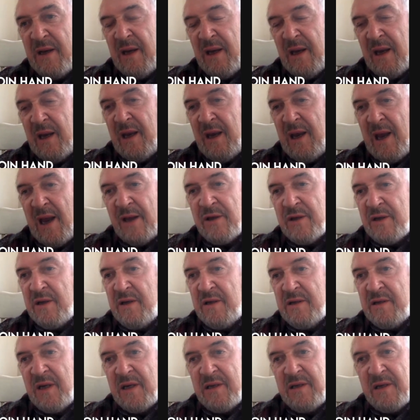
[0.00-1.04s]
he actually said
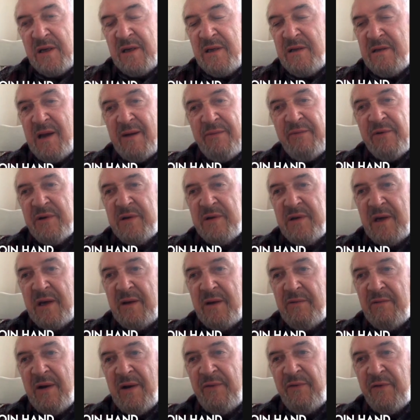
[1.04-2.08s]
he'd never seen
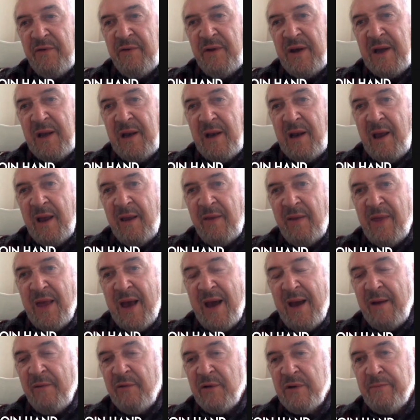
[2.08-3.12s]
refereeing like that. It was
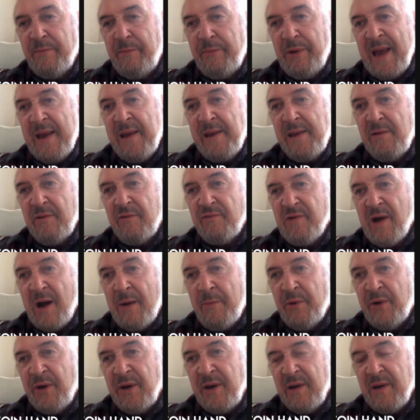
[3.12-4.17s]
blatant robbery.
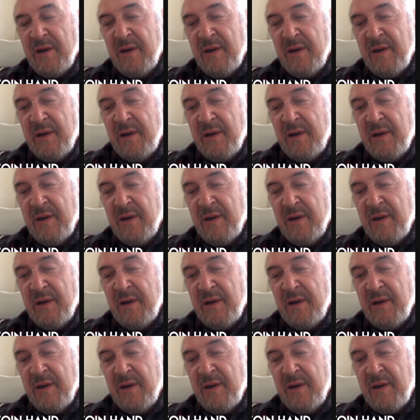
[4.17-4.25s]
